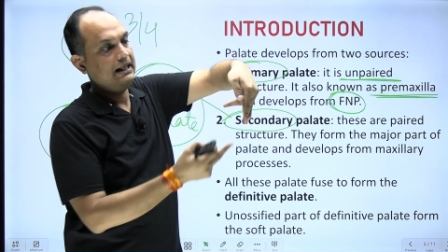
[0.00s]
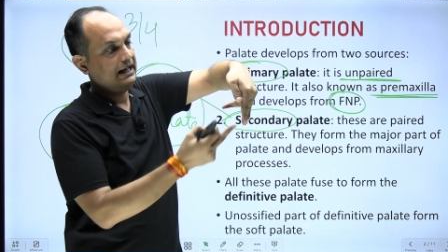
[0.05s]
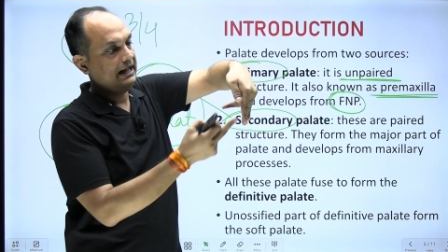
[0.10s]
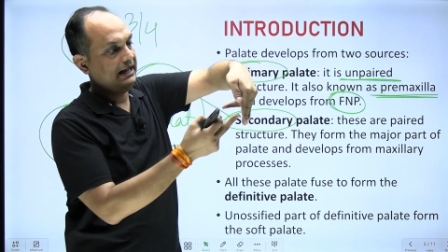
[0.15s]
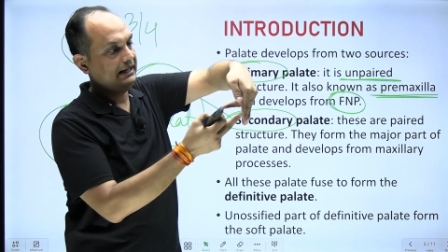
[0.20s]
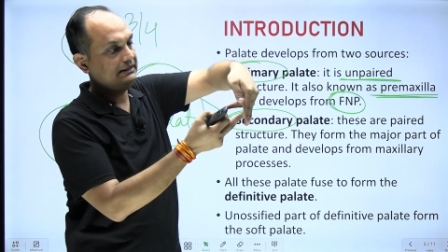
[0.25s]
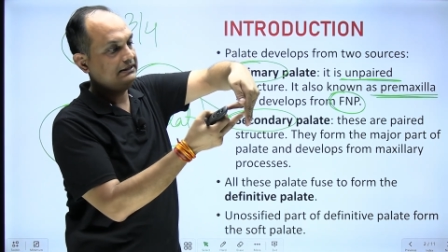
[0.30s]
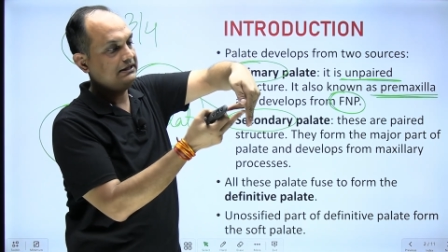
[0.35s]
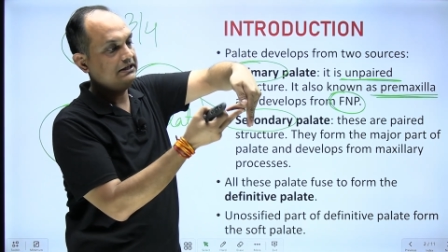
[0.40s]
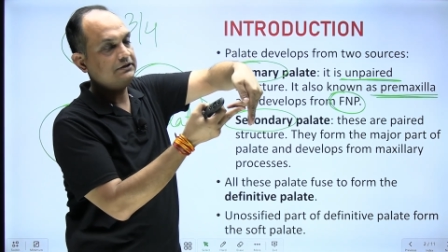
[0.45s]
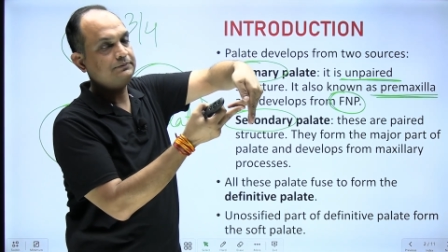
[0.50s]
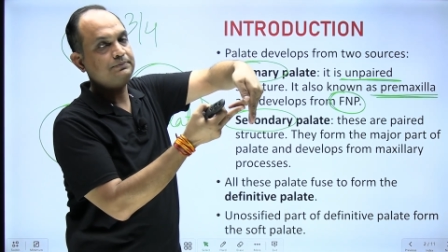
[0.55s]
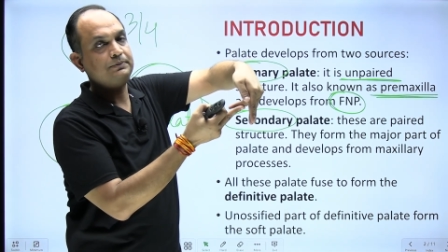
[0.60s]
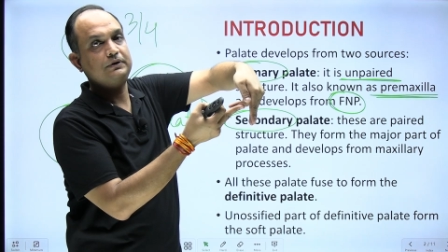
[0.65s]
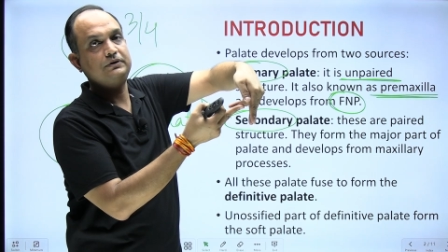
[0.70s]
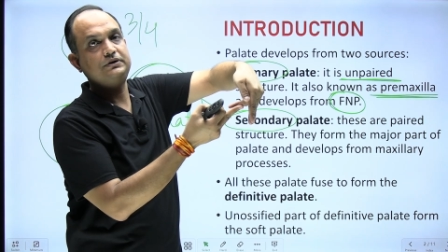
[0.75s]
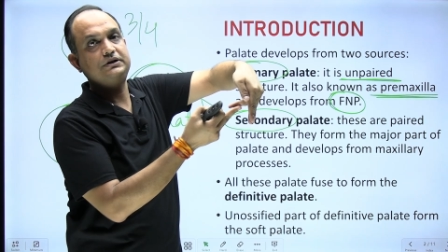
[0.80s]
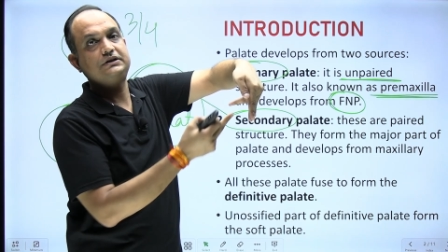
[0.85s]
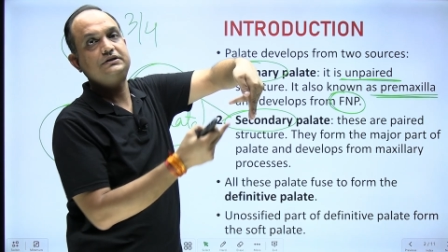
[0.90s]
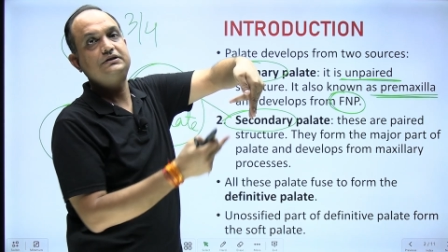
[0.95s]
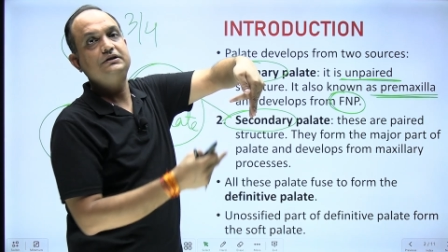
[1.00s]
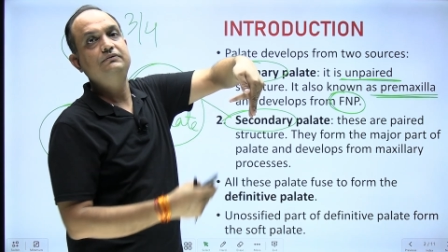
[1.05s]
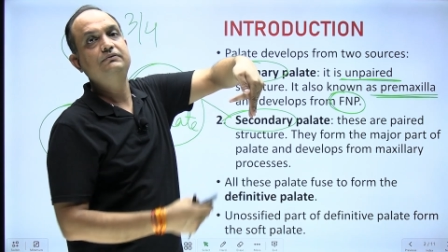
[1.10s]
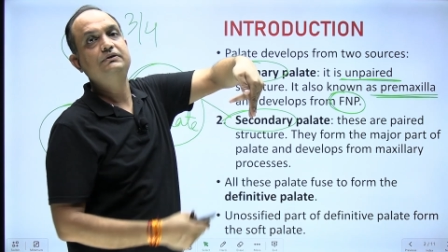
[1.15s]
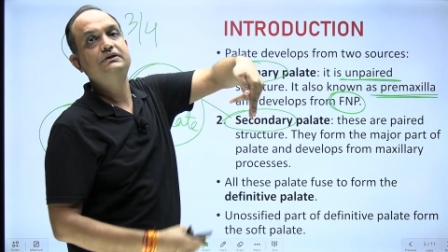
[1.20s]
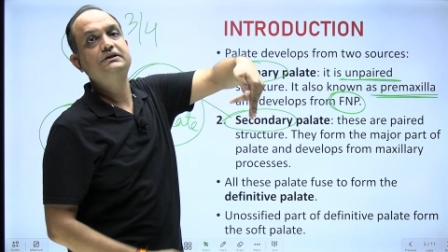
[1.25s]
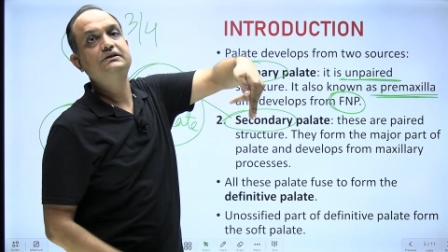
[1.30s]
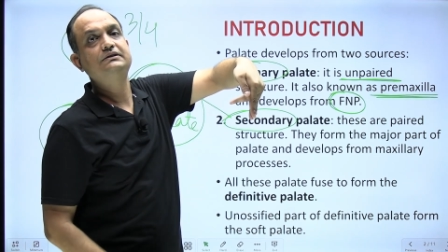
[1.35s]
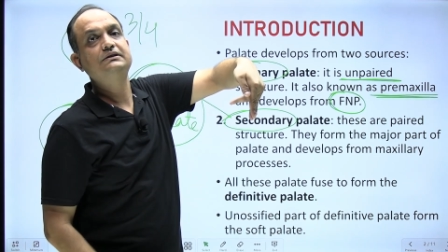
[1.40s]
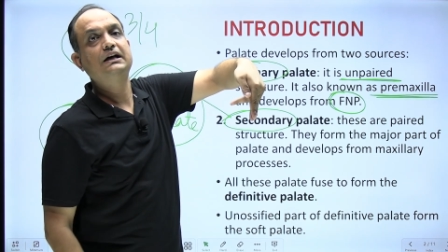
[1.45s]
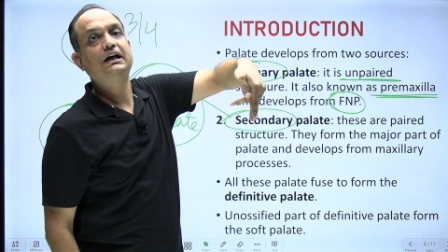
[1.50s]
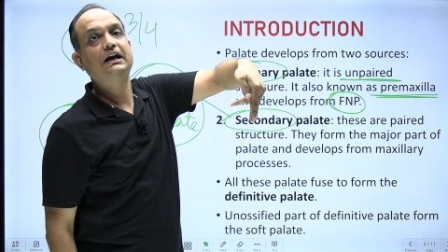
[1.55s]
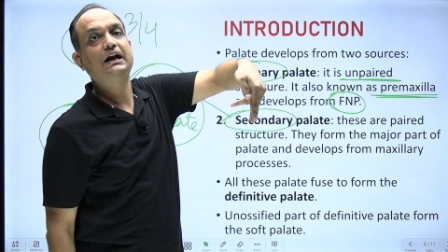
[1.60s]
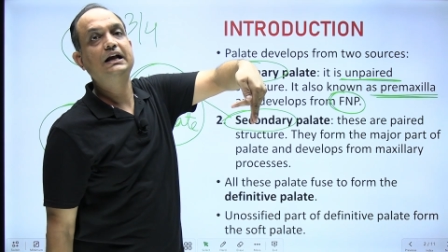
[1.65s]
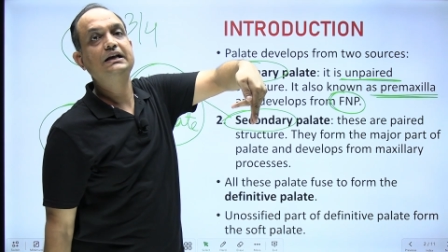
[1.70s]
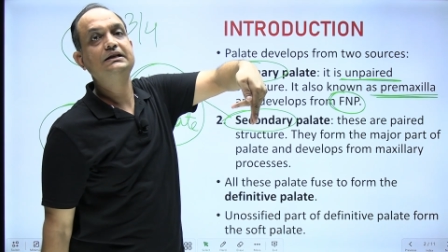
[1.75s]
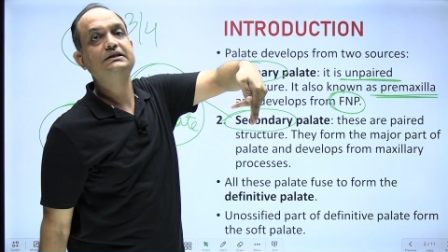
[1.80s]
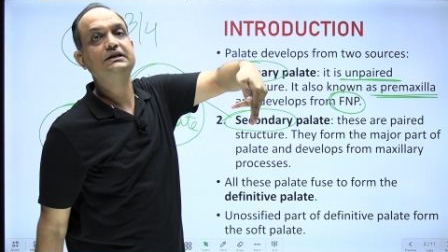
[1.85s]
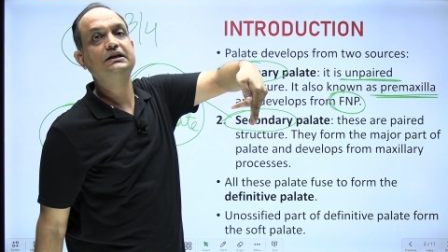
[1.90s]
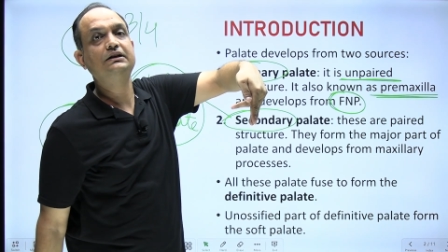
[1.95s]
And this projection which is
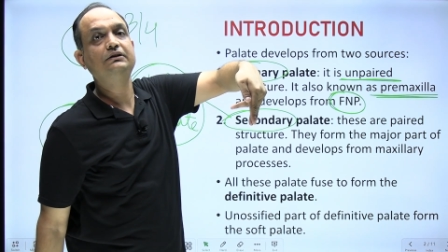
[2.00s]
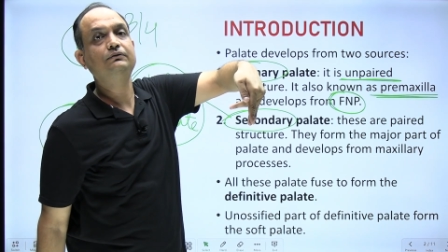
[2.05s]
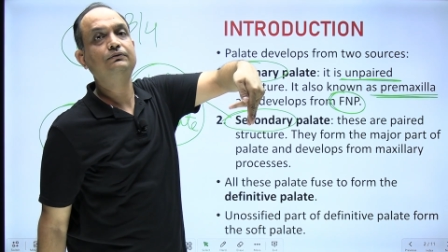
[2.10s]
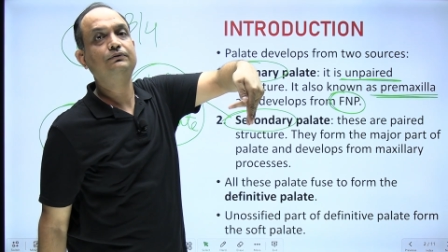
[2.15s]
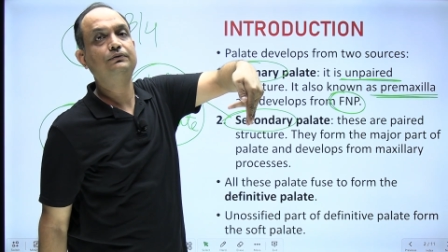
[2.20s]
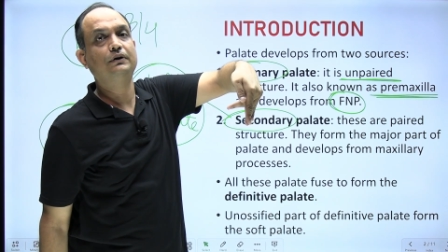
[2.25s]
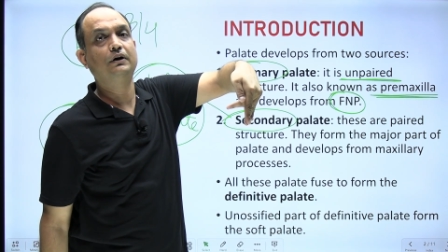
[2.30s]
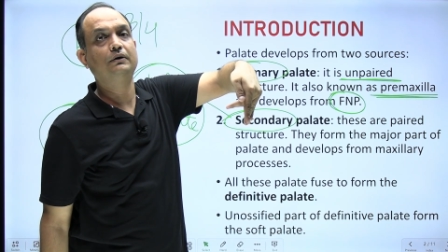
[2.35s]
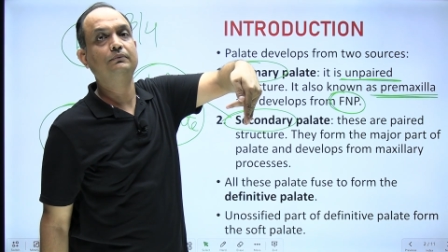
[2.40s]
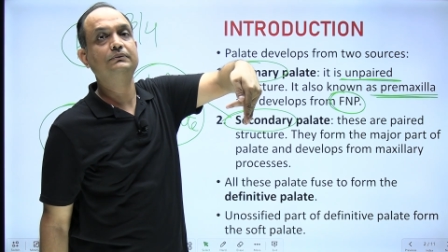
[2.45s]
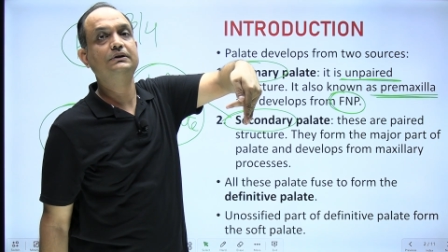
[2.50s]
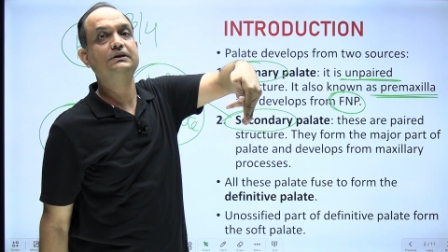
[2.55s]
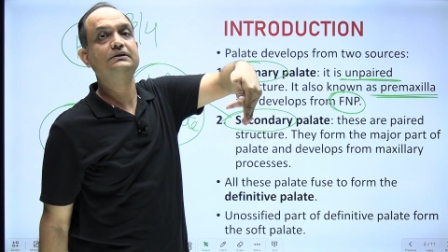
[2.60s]
arising from